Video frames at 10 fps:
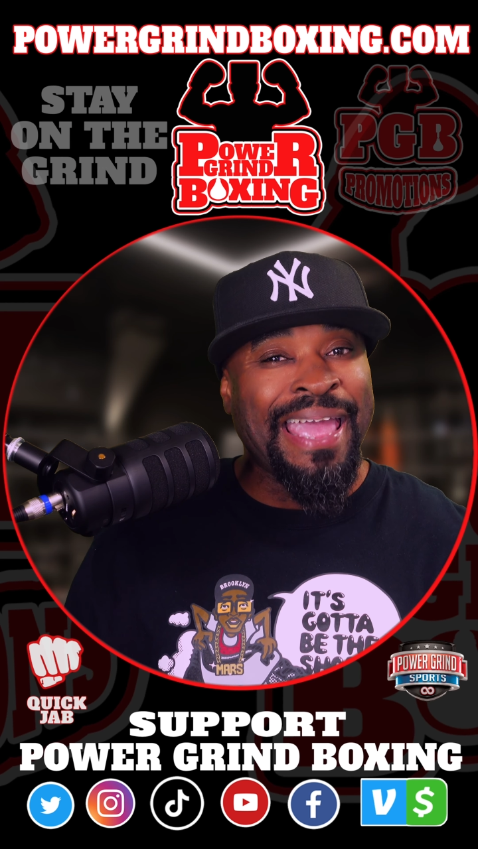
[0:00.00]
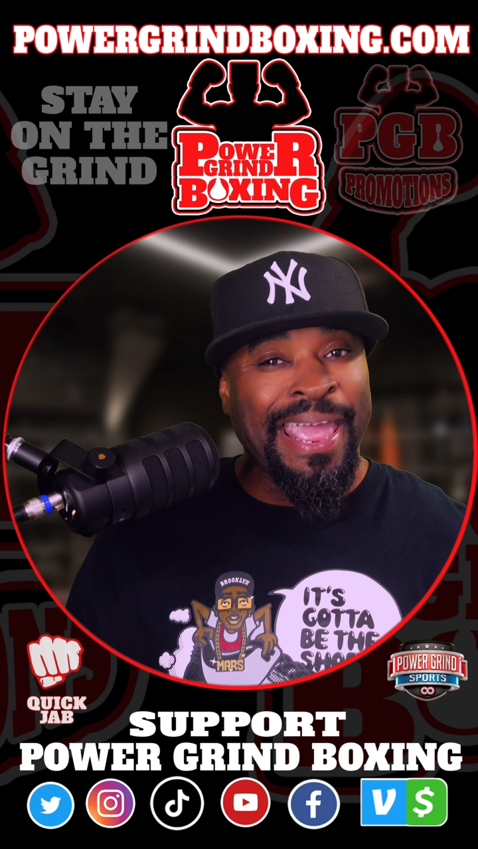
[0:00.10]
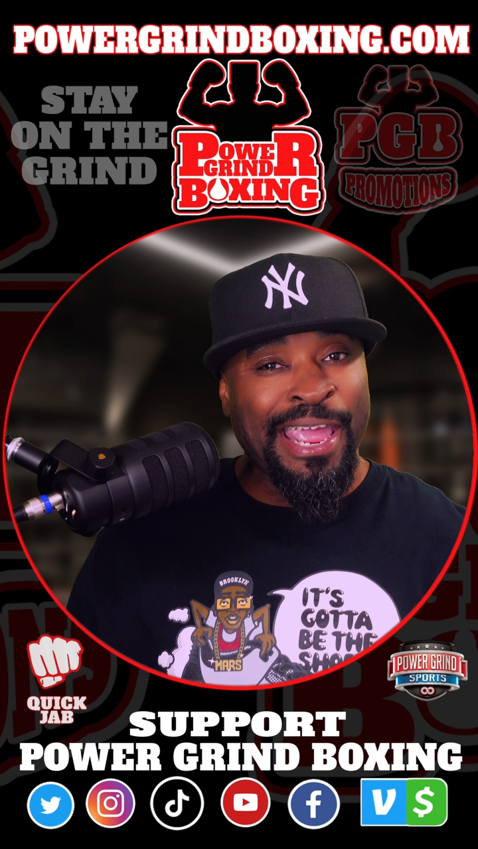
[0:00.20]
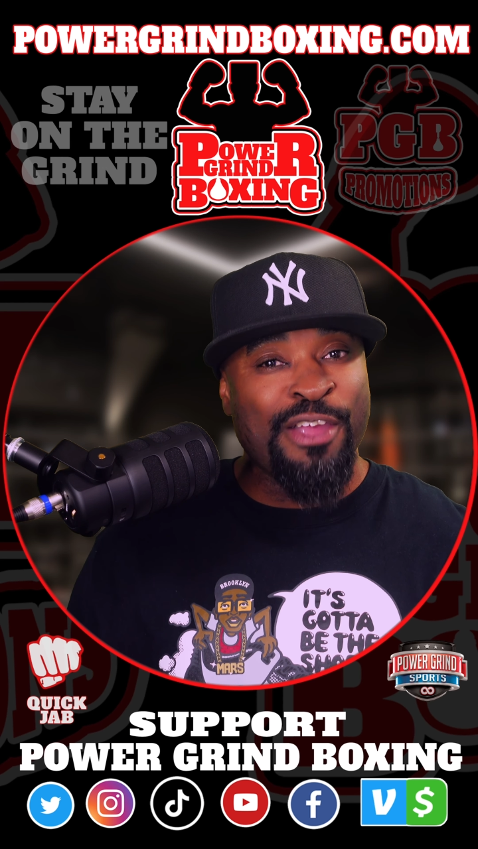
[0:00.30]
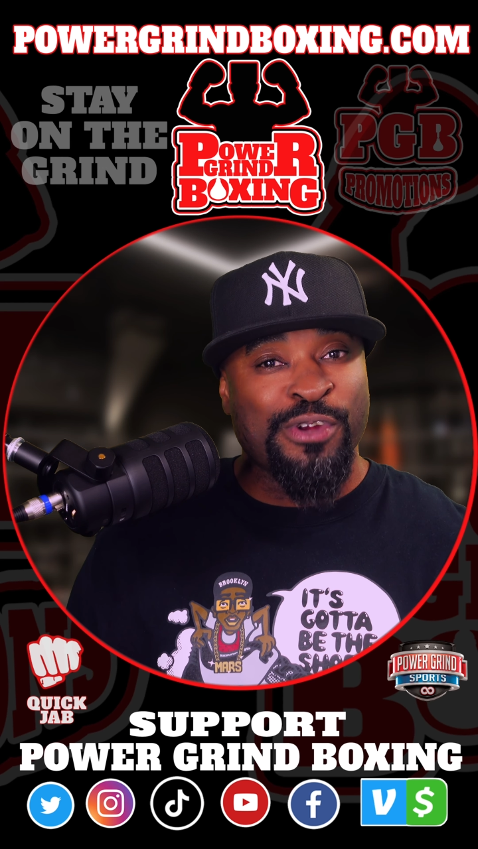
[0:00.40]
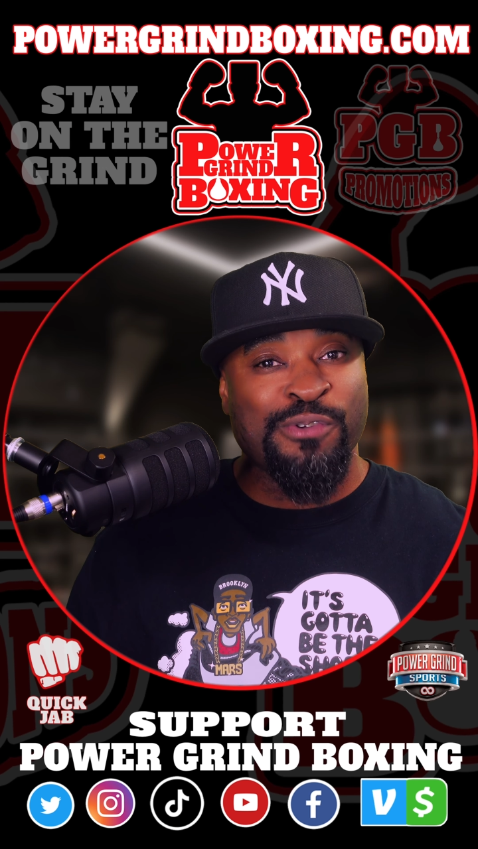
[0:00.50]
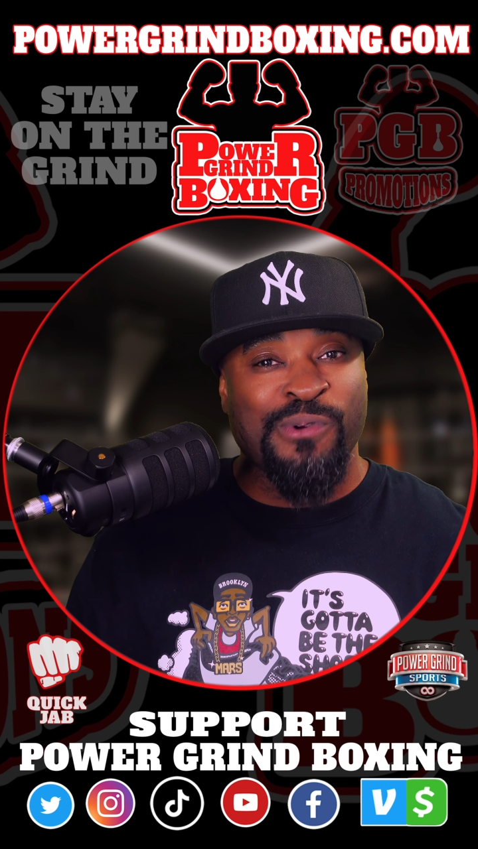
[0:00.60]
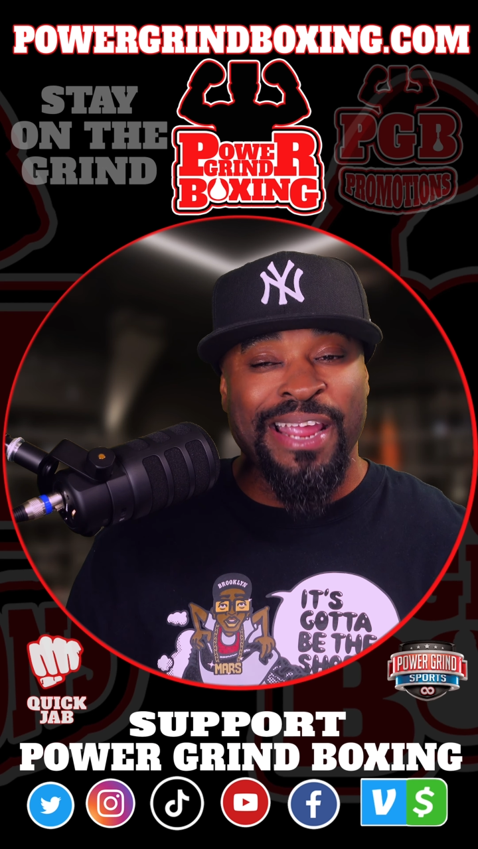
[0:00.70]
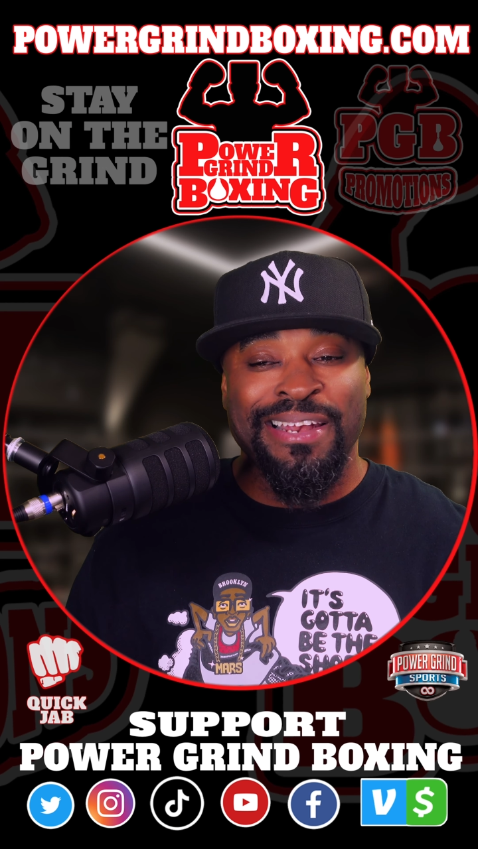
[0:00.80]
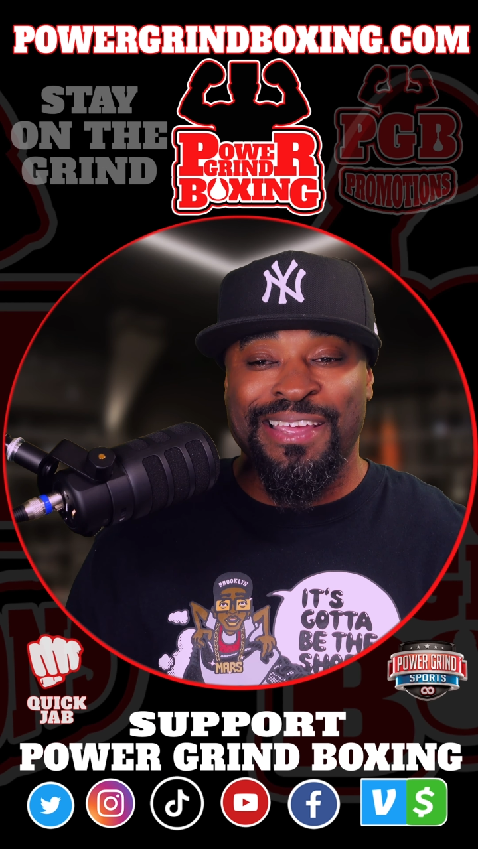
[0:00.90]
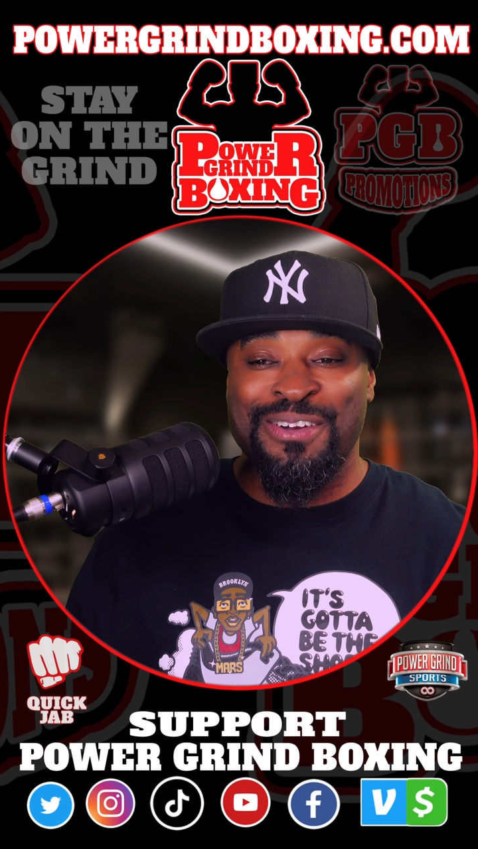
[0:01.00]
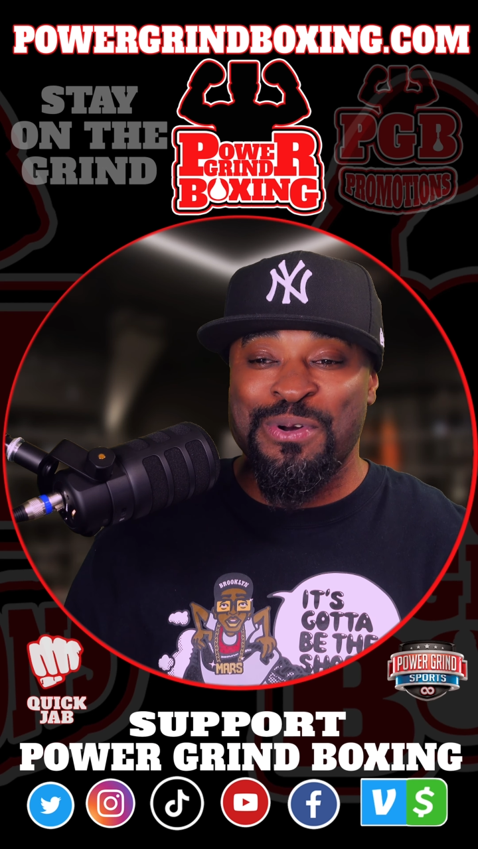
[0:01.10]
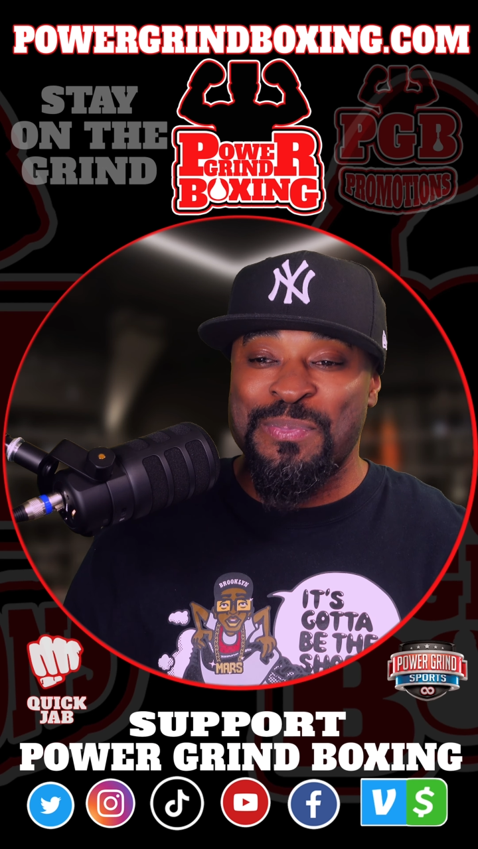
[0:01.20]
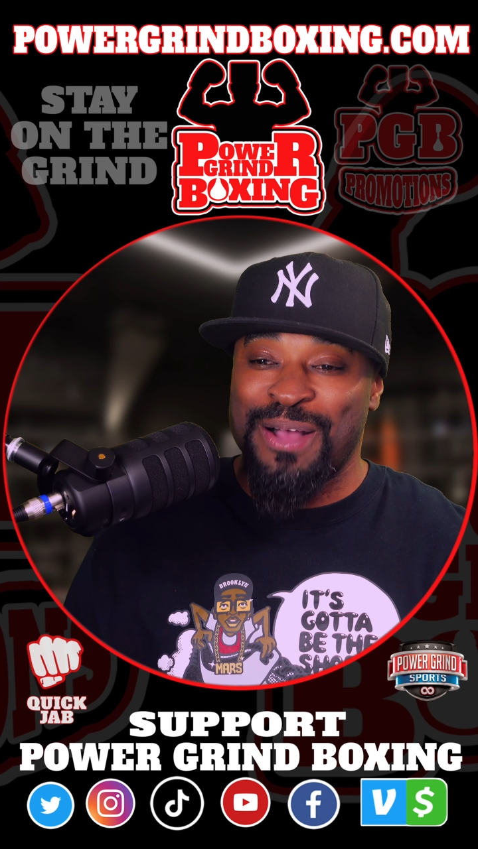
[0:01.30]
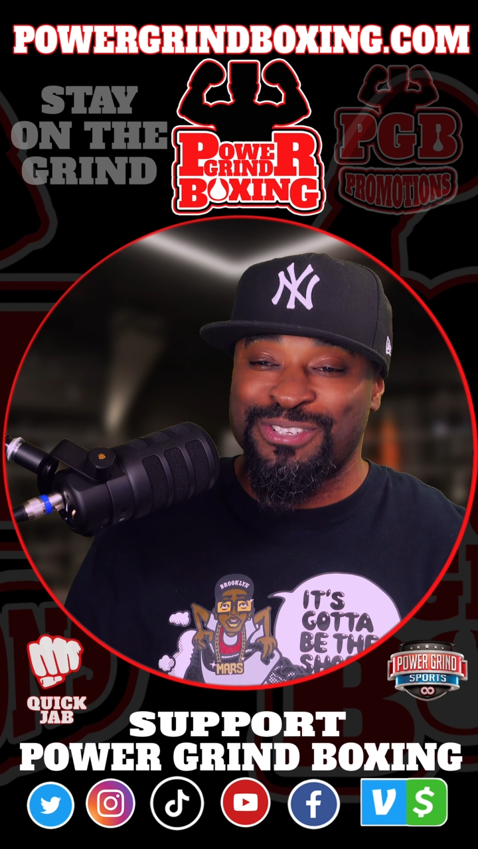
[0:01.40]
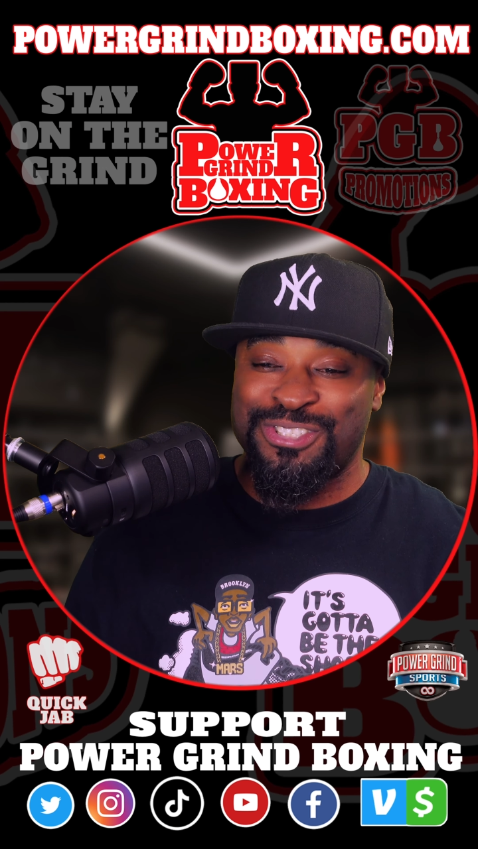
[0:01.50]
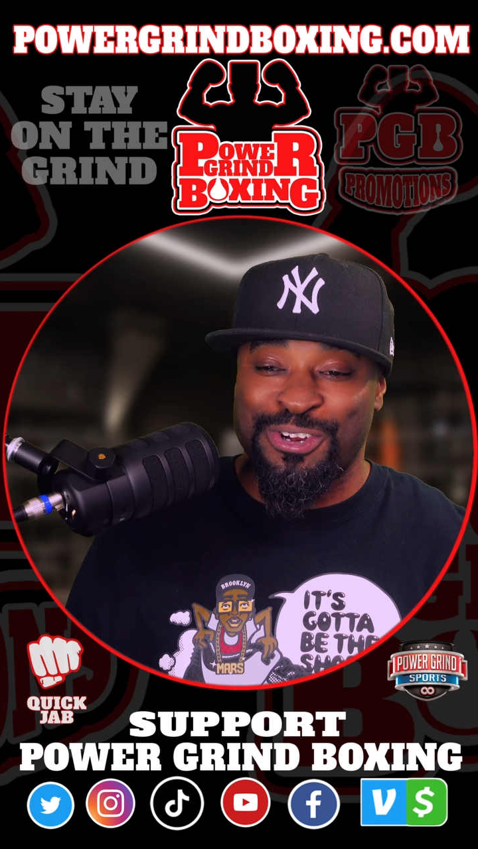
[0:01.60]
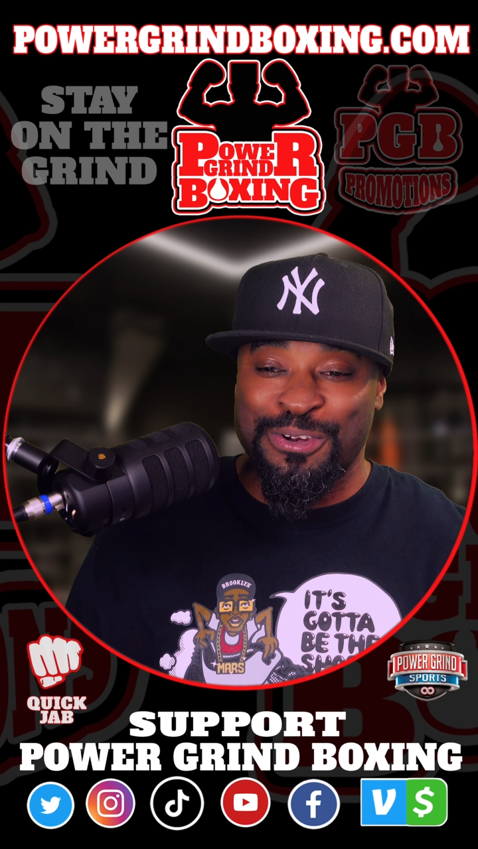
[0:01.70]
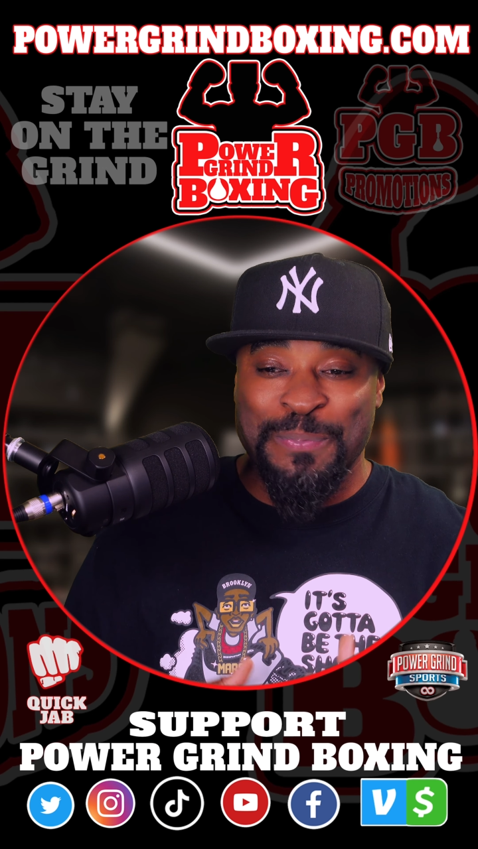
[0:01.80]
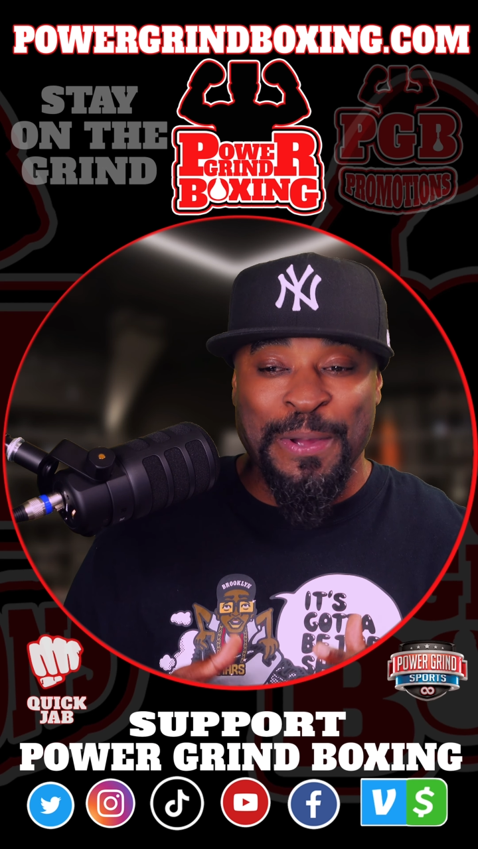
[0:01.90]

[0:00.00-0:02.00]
angry right now about certain